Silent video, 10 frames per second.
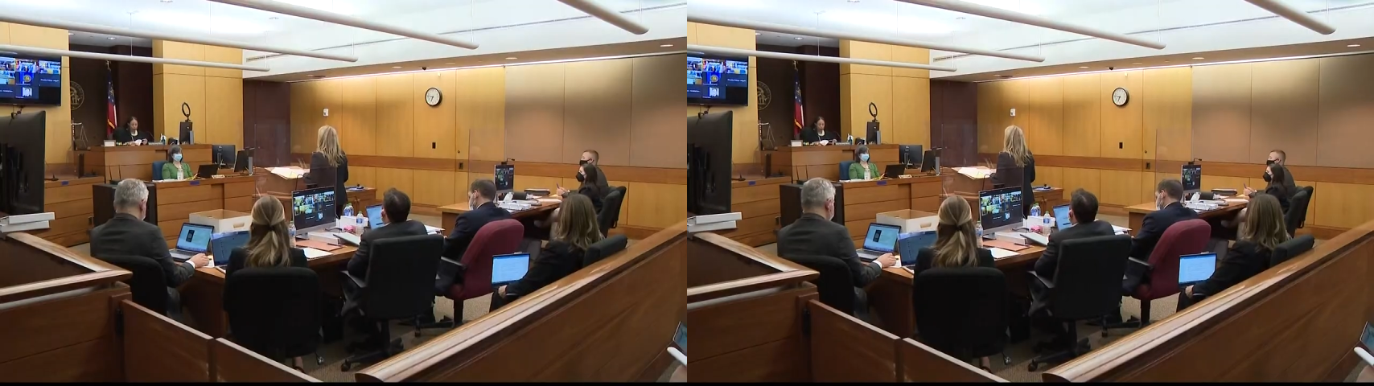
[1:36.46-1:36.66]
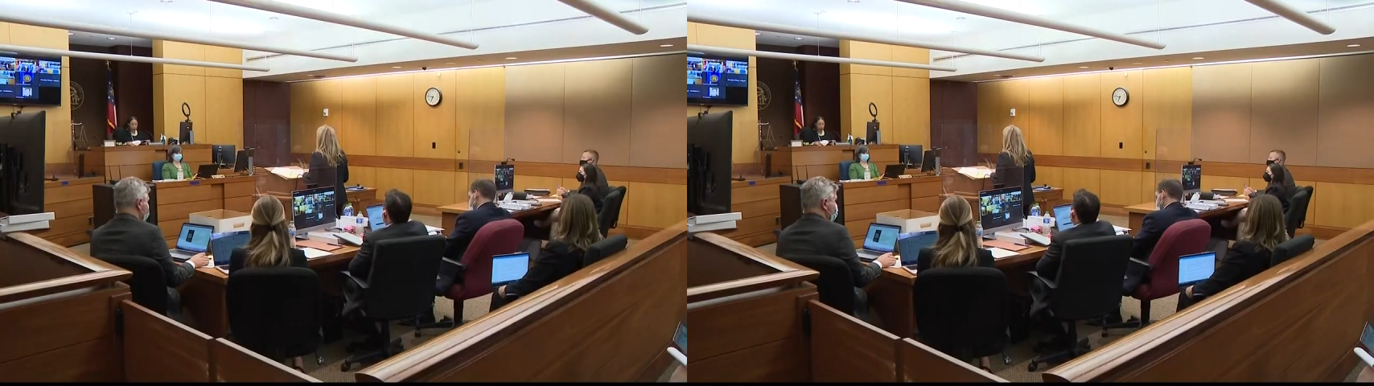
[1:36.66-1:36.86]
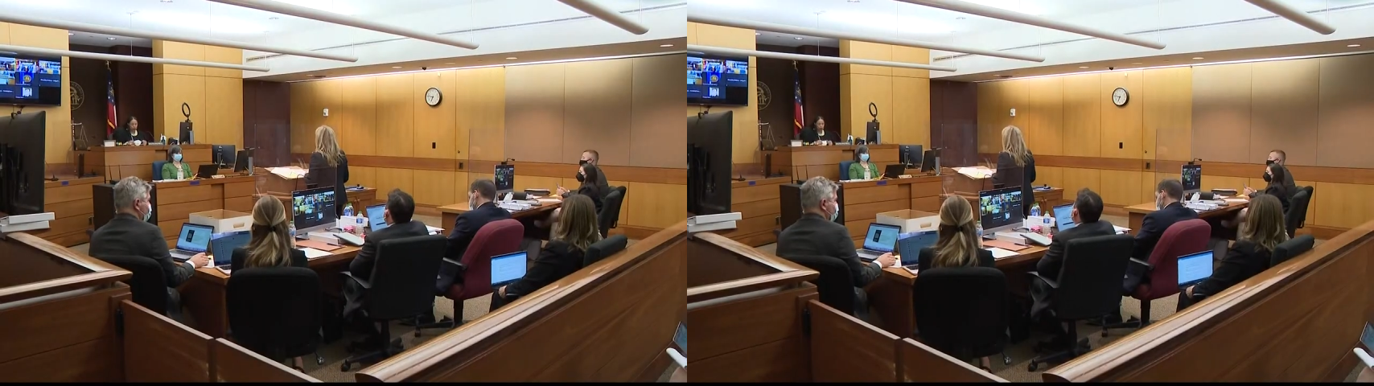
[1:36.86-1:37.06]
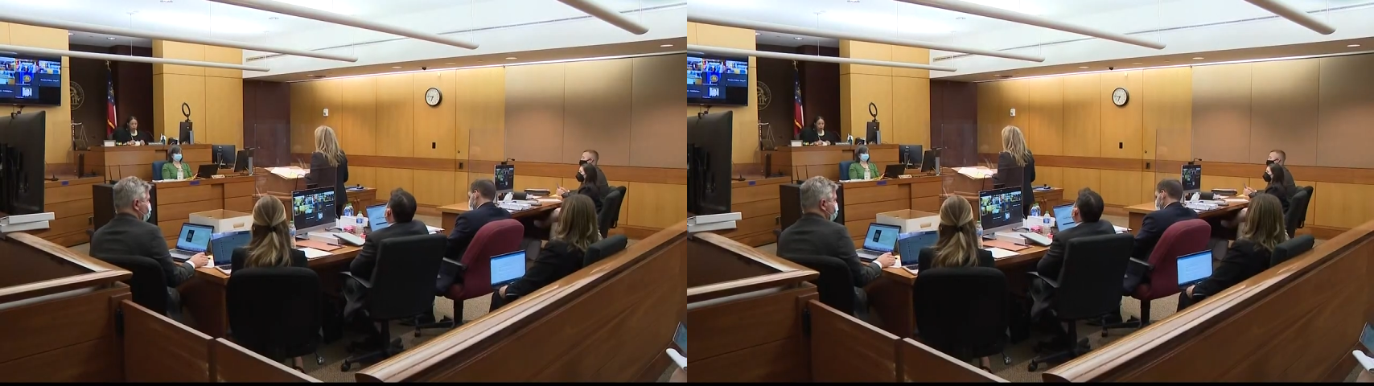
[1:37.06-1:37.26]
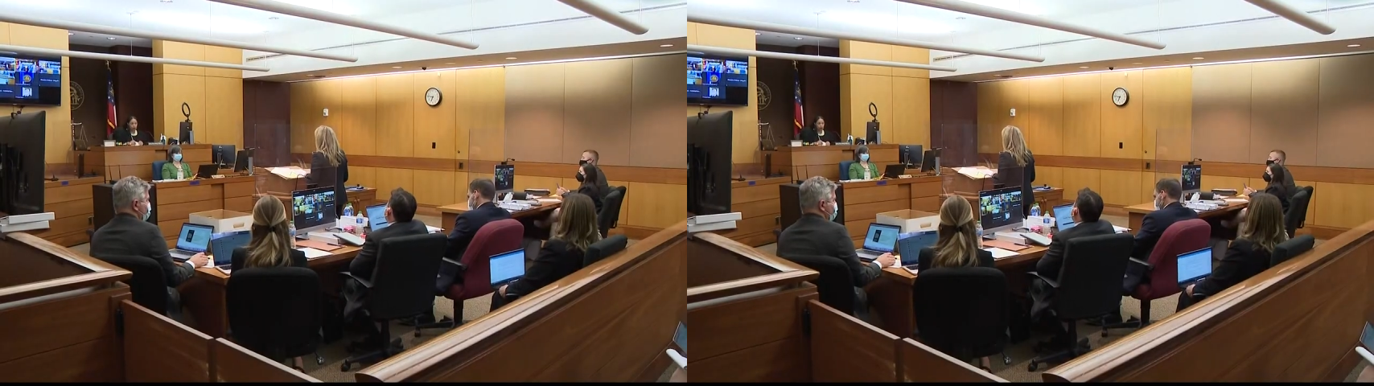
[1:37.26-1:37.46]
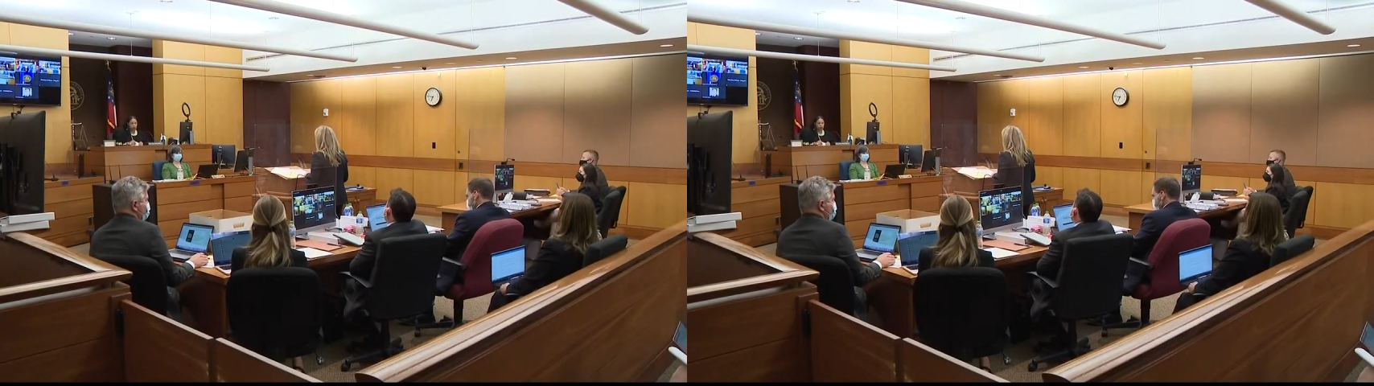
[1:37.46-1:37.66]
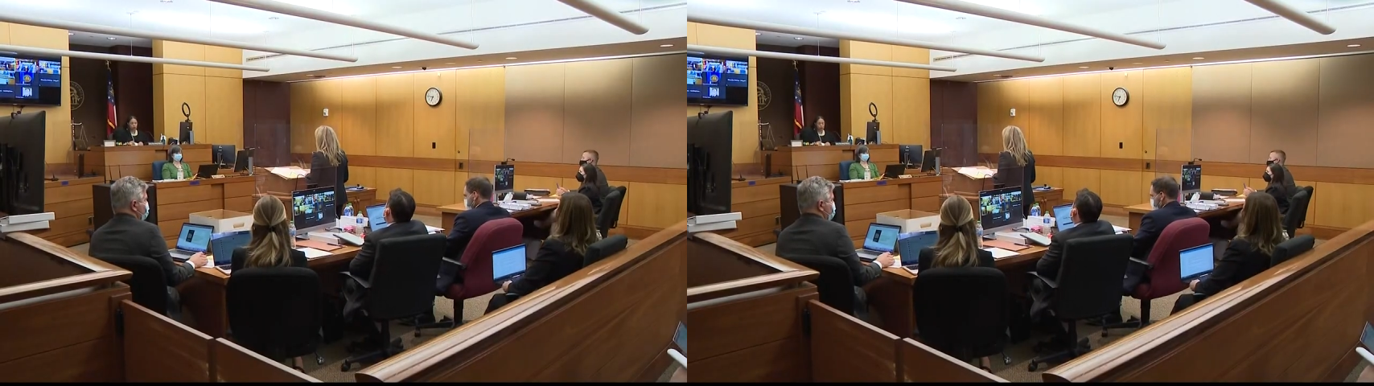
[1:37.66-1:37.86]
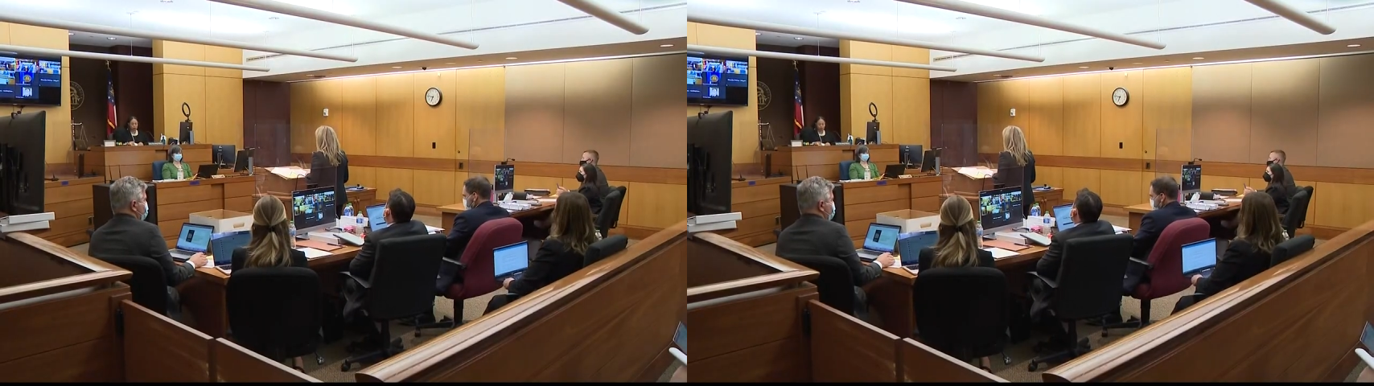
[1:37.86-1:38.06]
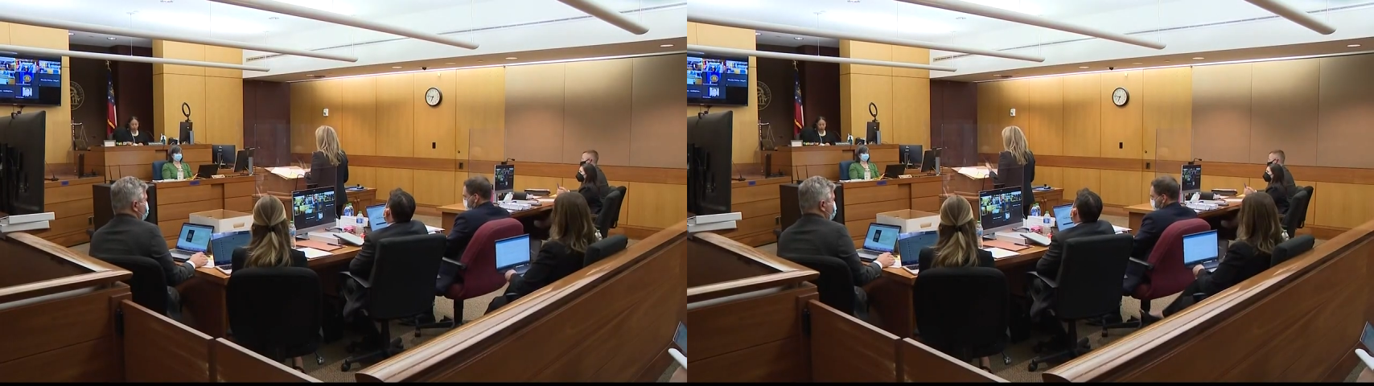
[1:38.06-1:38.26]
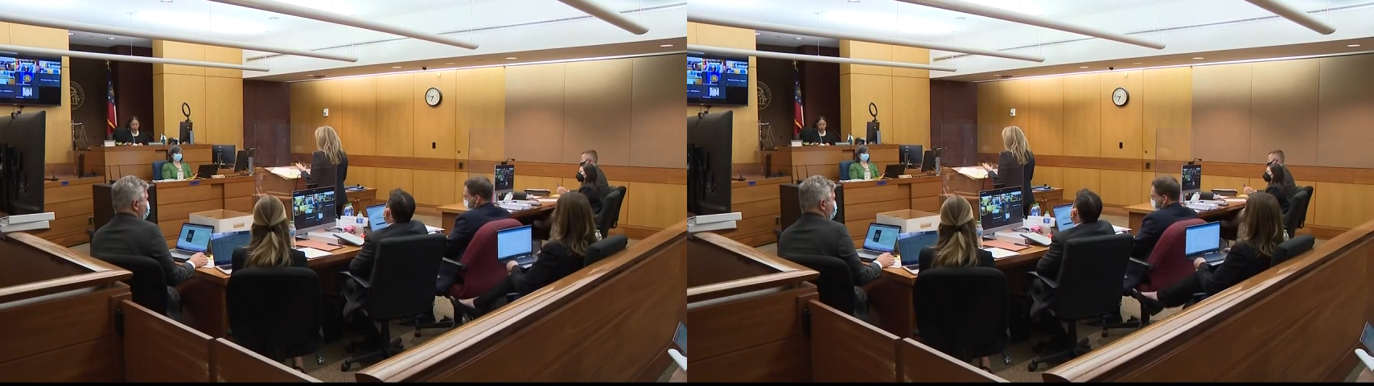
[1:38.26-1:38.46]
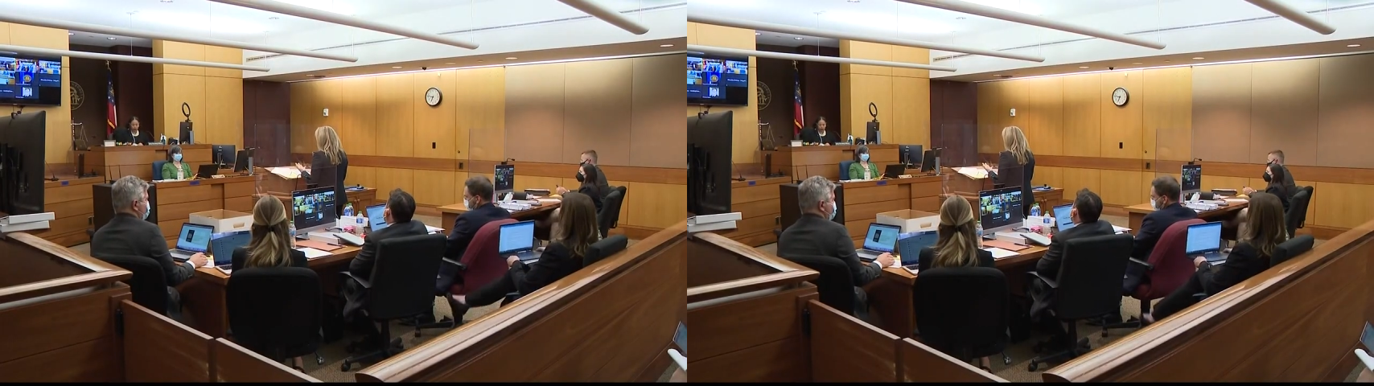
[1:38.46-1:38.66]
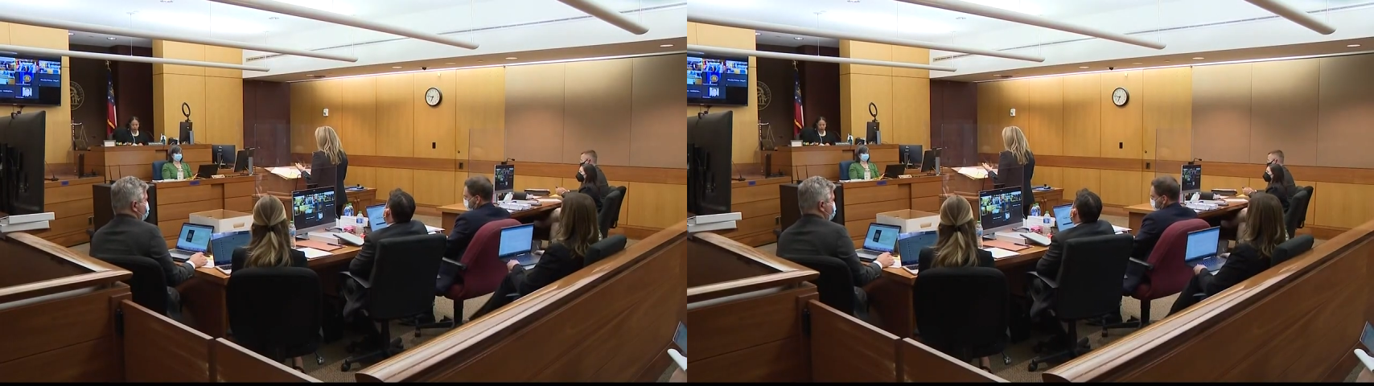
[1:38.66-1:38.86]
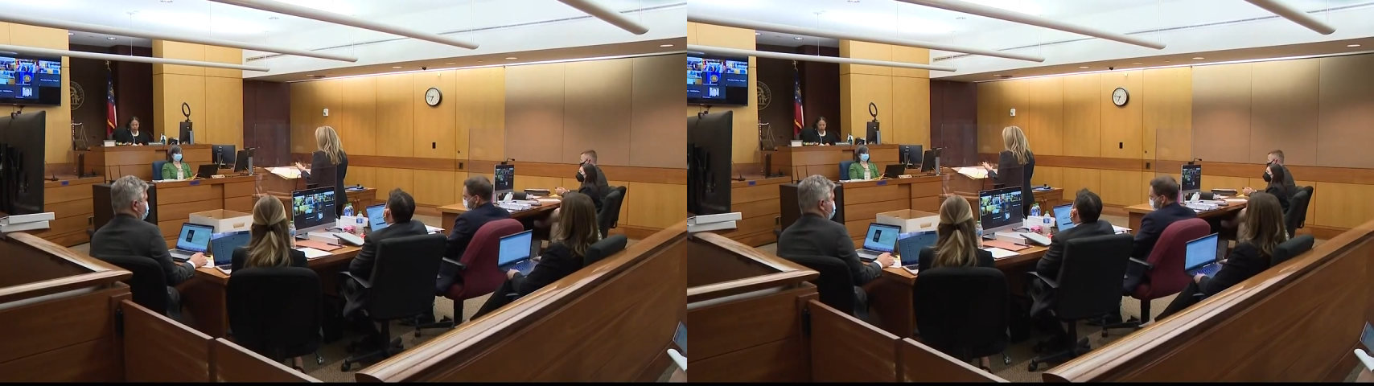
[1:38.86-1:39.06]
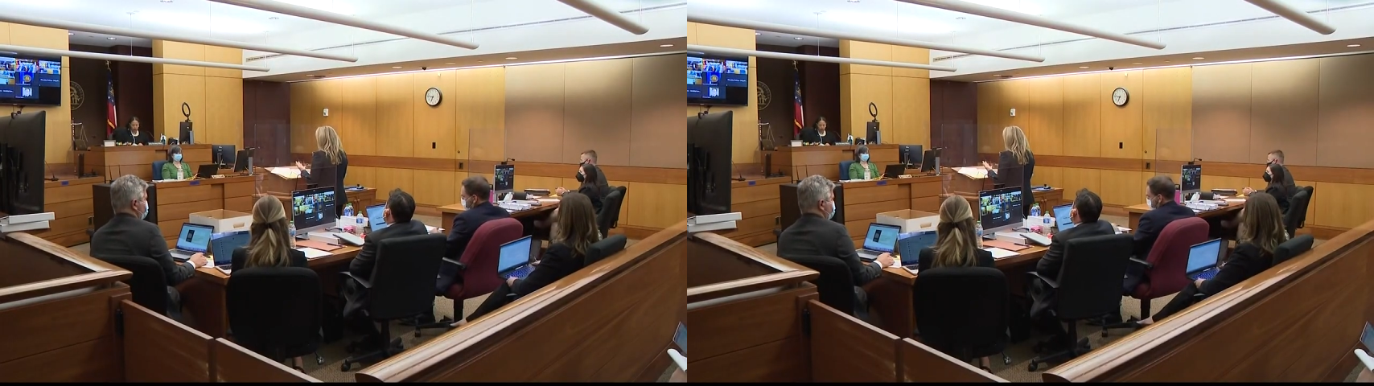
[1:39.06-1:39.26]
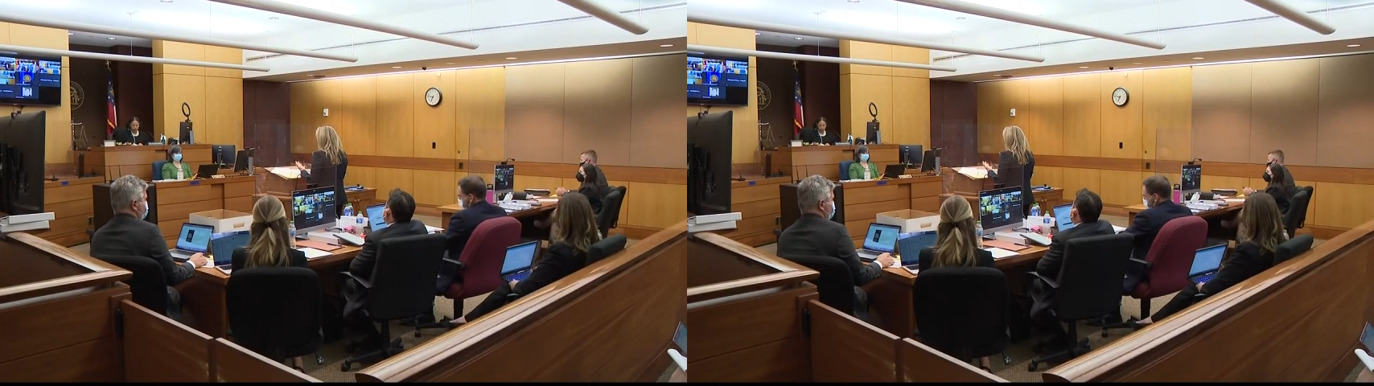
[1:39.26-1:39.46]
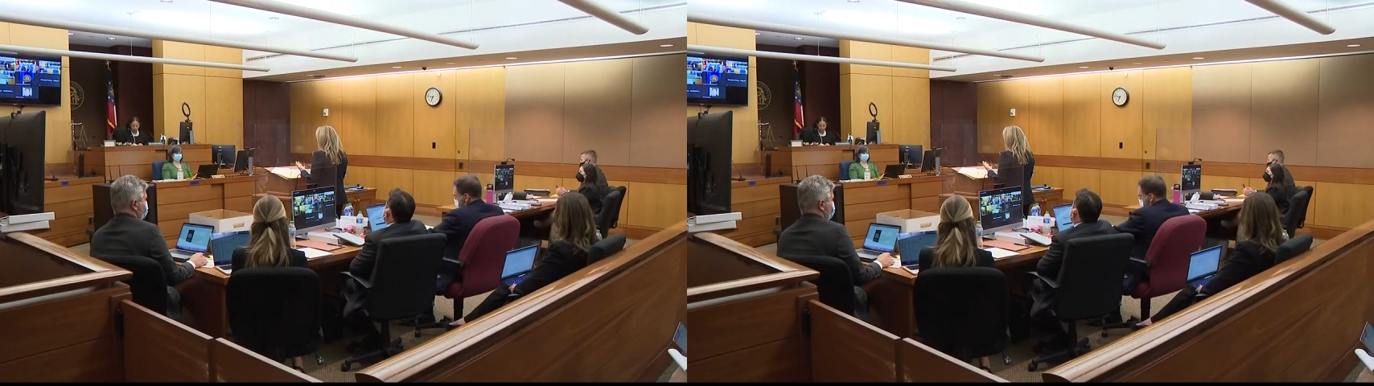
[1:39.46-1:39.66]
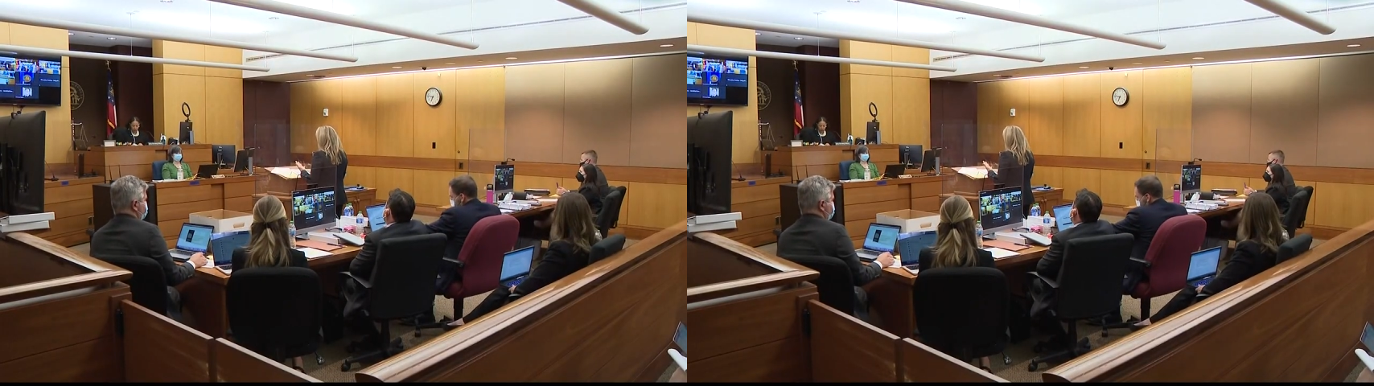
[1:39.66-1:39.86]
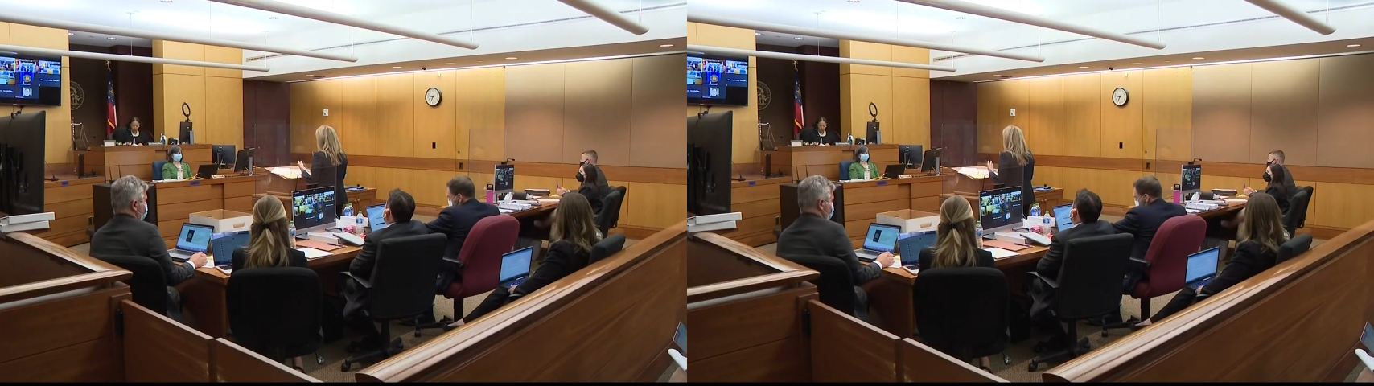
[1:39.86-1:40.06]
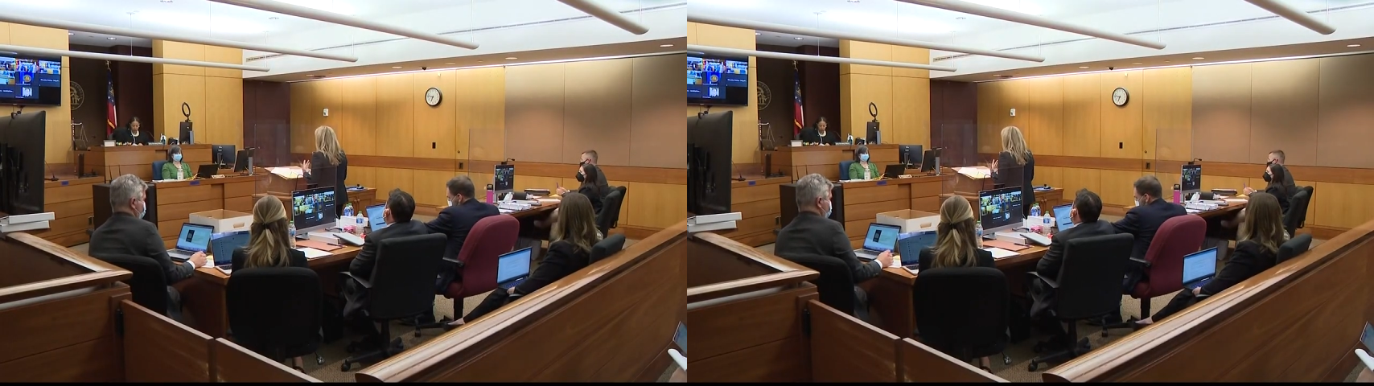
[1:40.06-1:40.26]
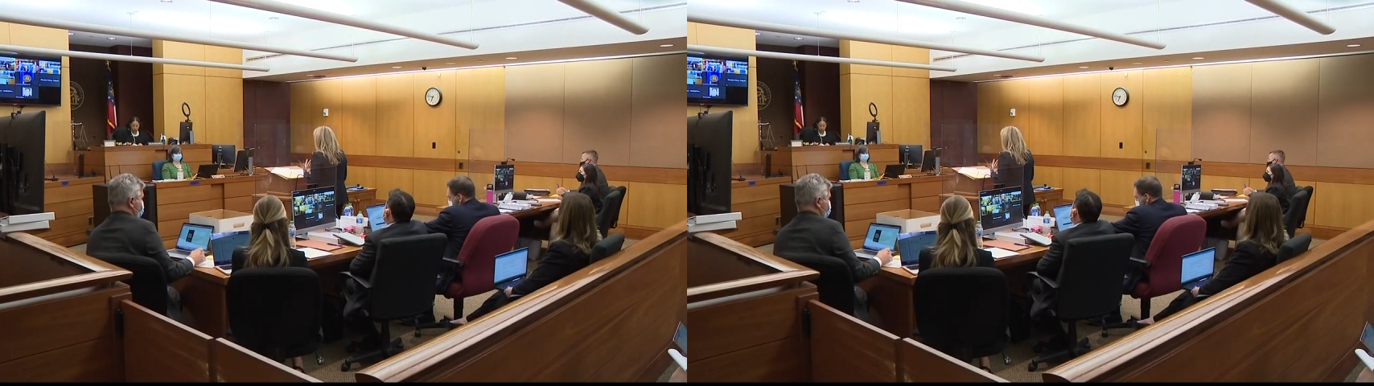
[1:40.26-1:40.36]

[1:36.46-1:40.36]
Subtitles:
Nobody's mouth can be seen.